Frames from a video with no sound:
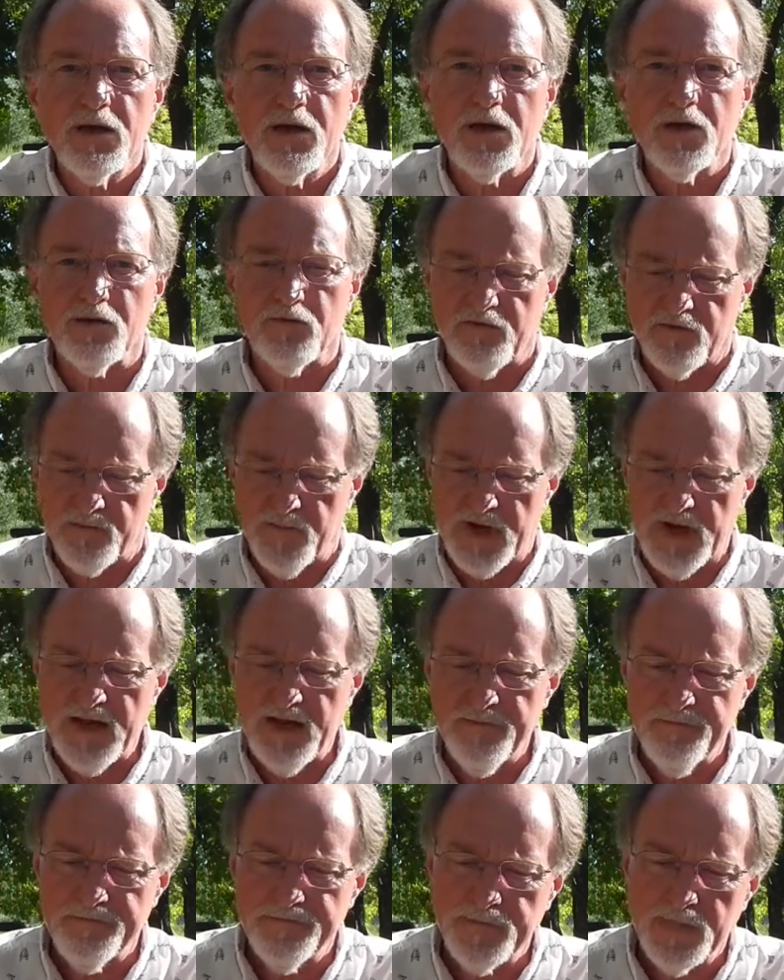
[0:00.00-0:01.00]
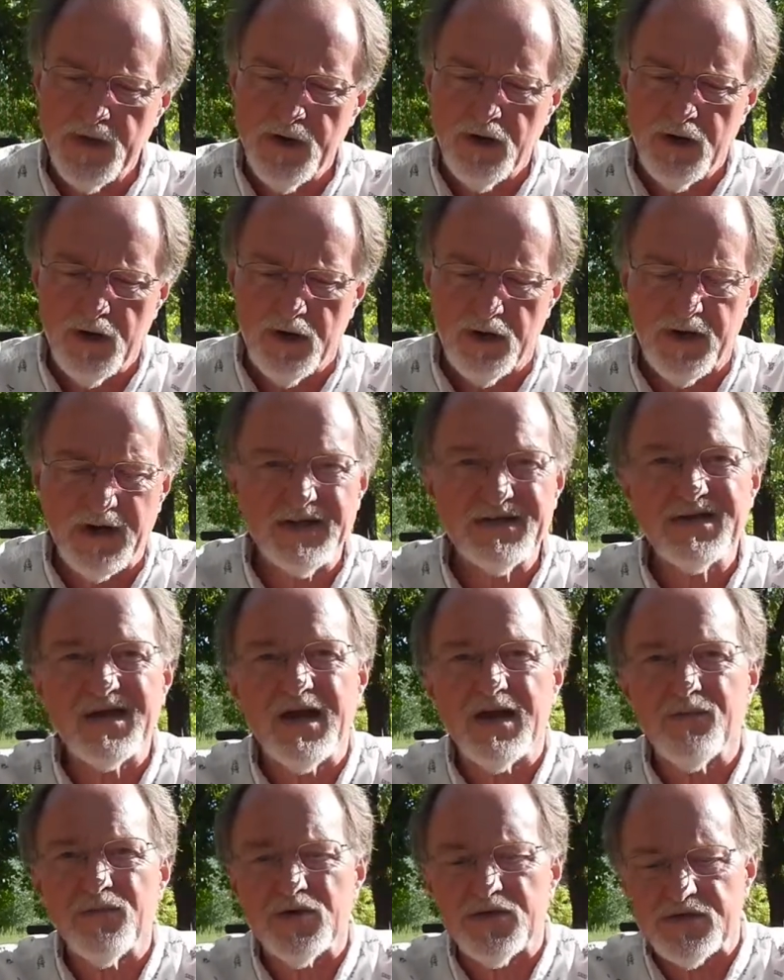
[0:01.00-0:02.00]
Hello everybody. Our next
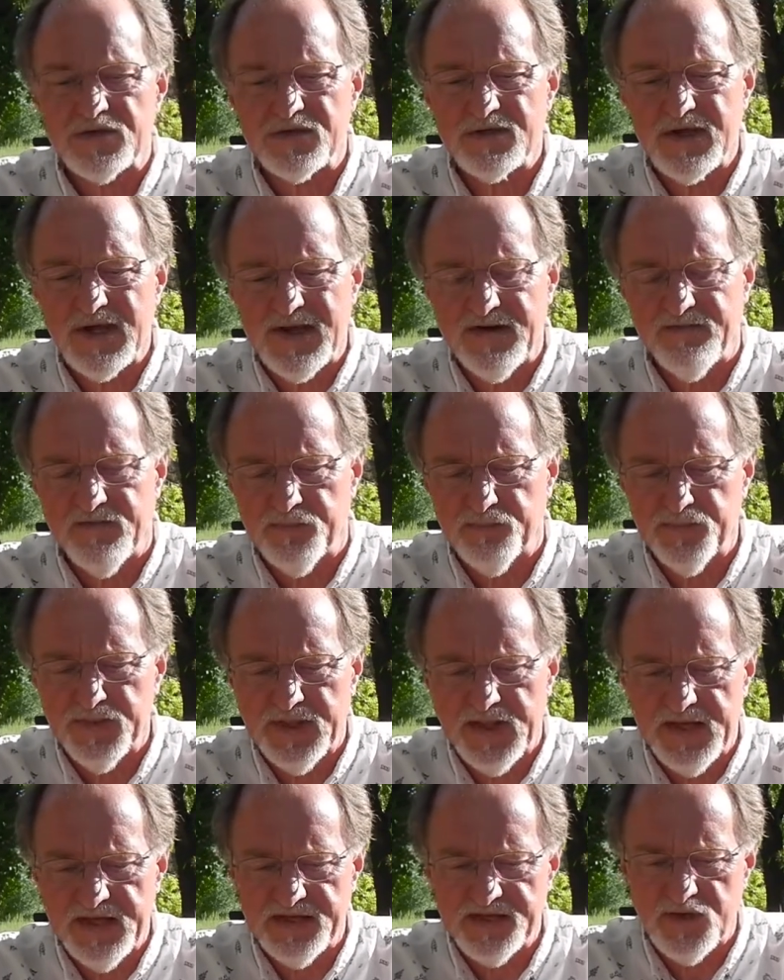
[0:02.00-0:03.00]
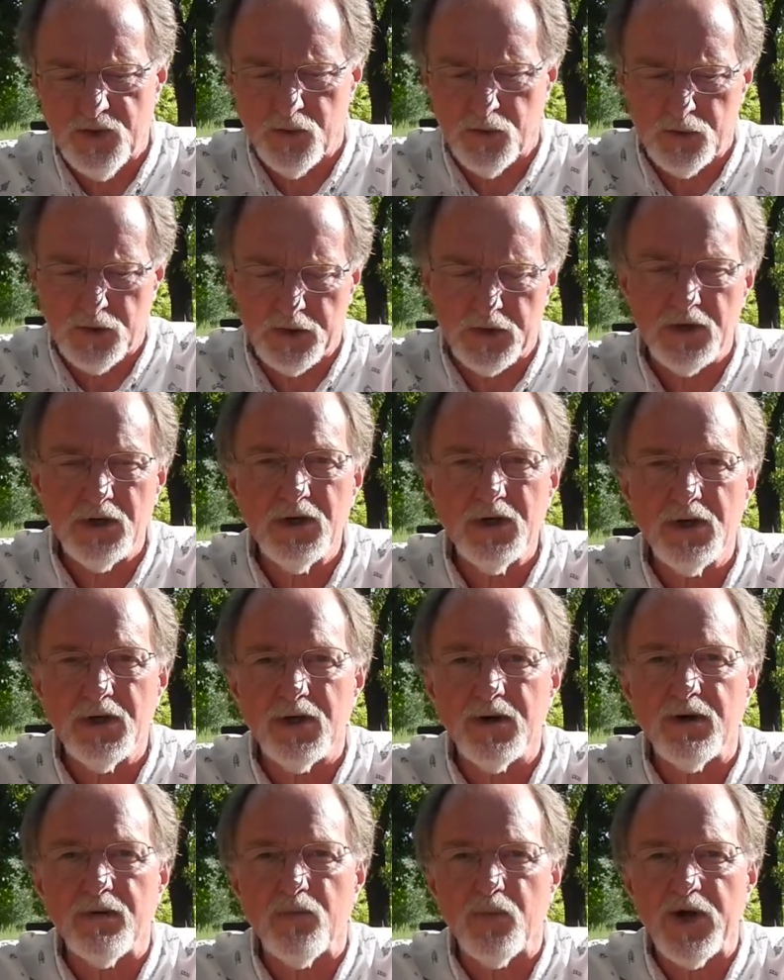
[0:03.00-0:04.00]
camera is kind of a placeholder.
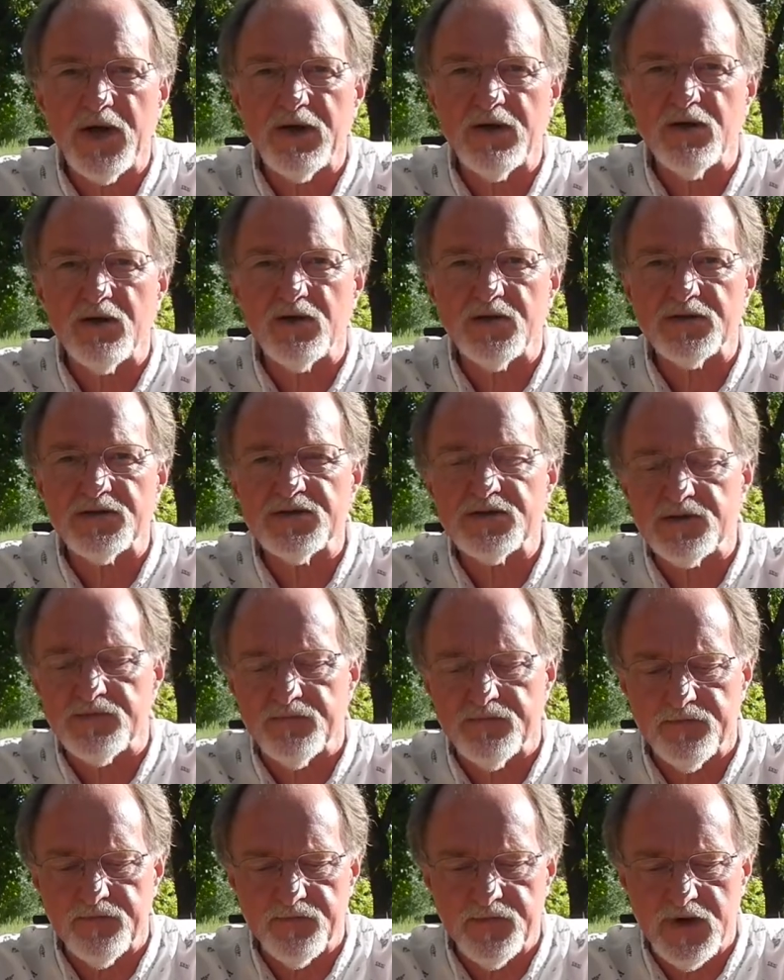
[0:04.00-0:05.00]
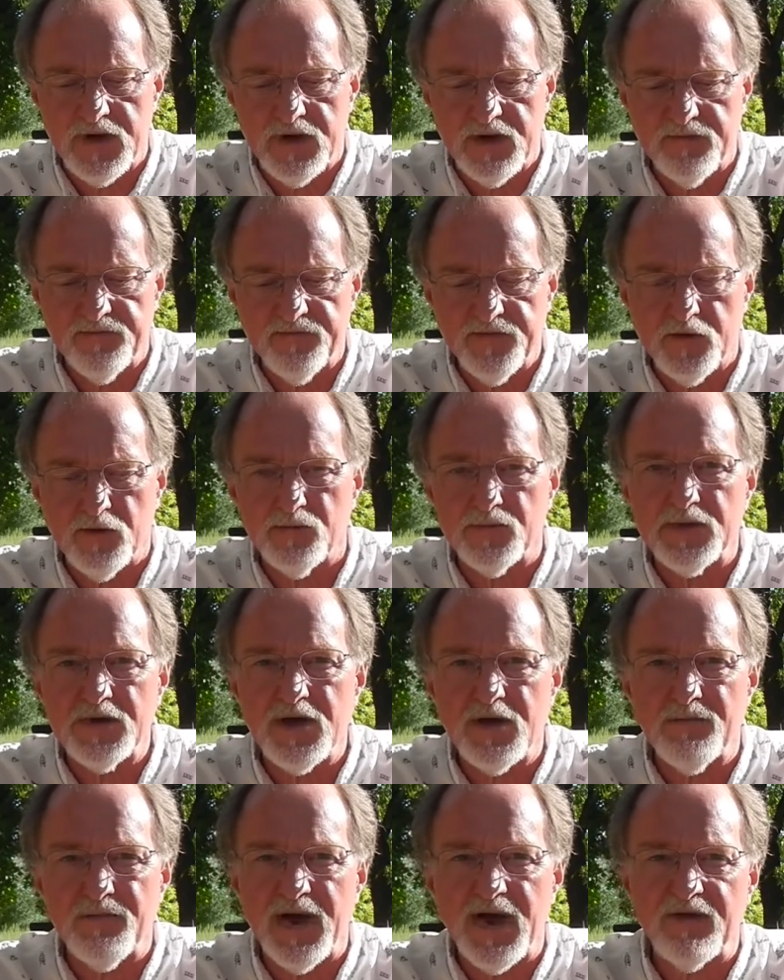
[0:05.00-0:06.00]
I'm waiting on some uh, film to
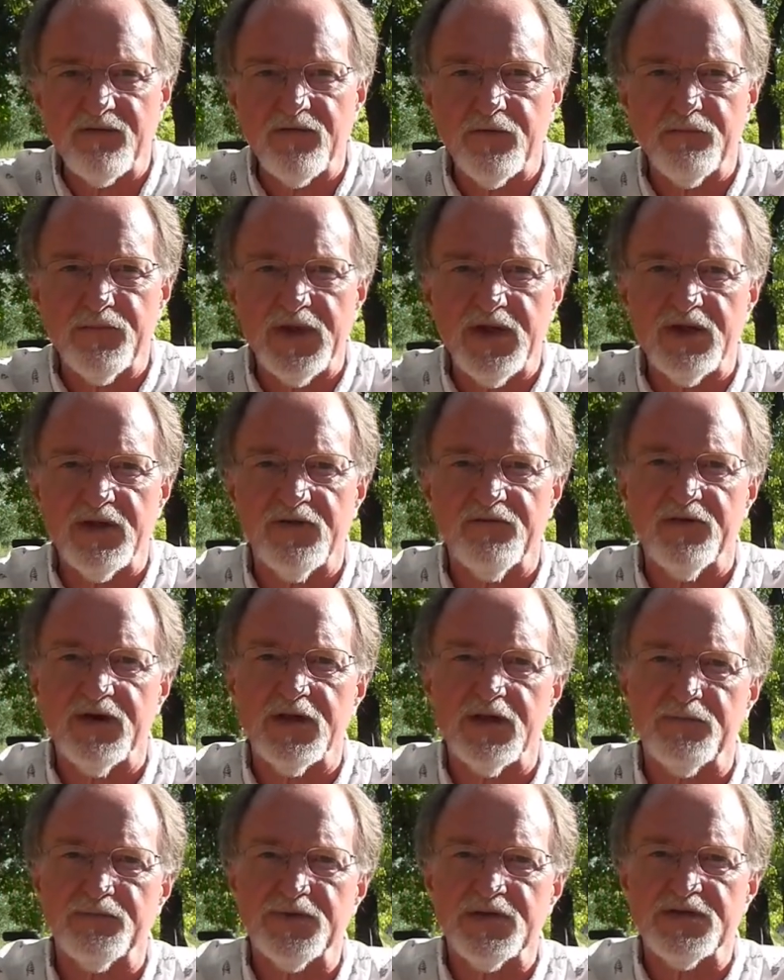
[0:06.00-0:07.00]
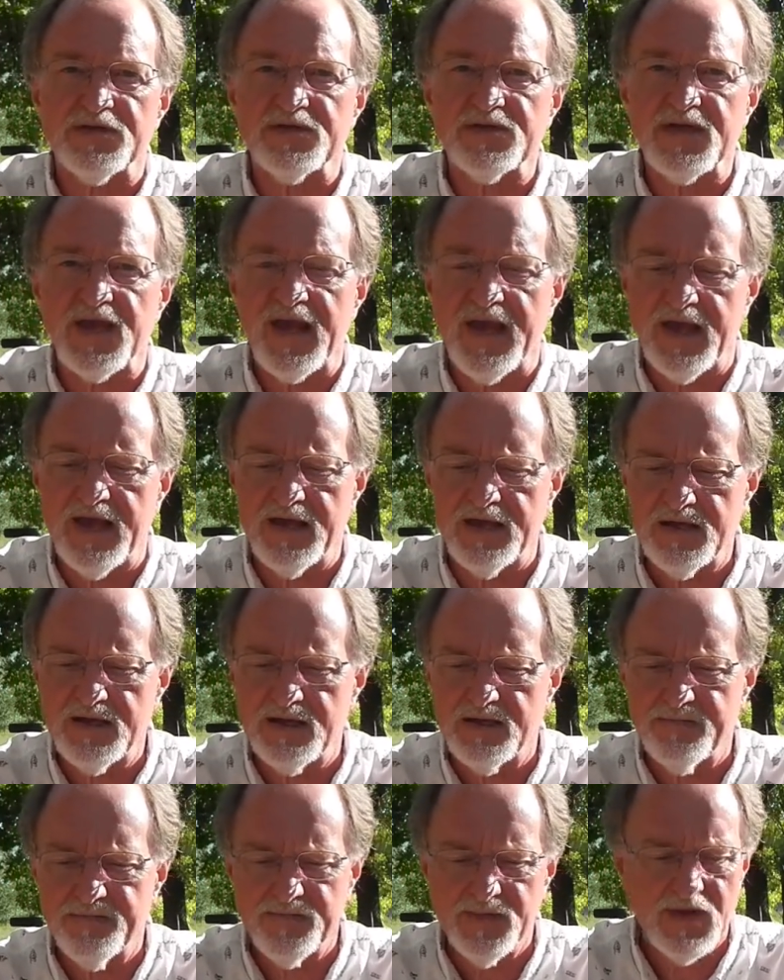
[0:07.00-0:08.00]
come back from being developed and scanned.
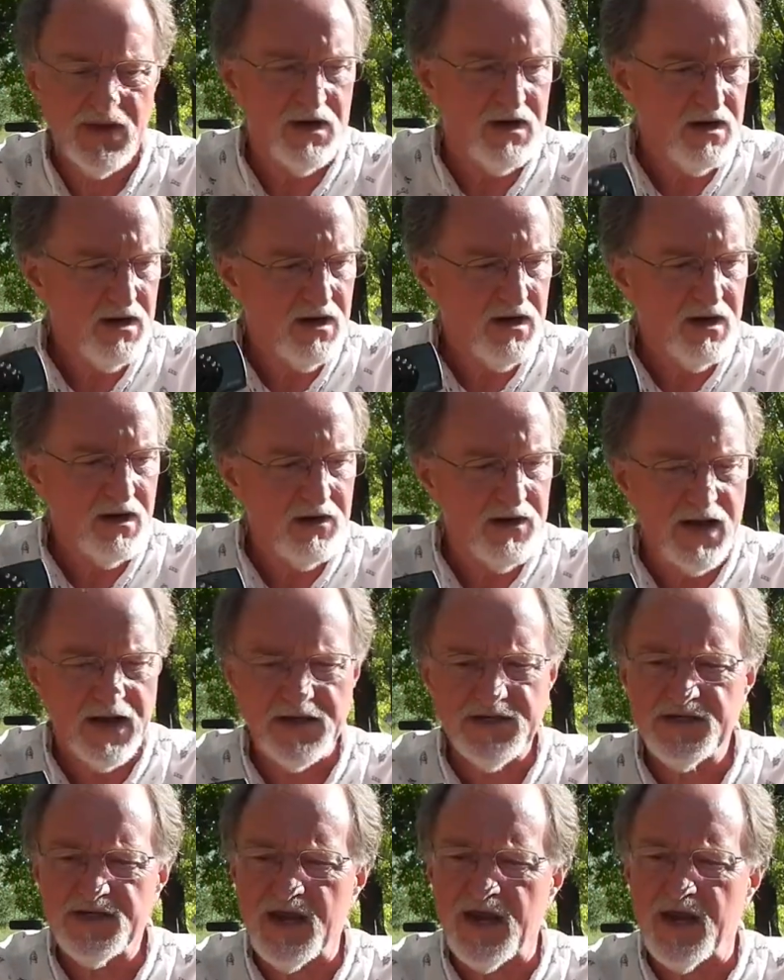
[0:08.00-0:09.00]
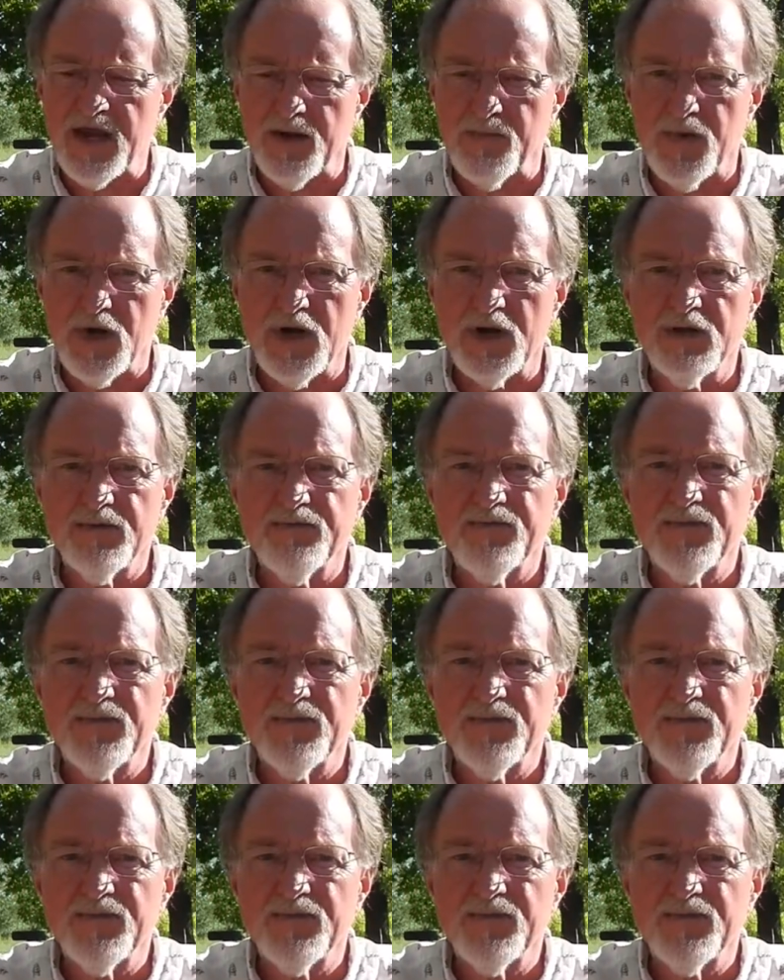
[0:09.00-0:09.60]
Our next camera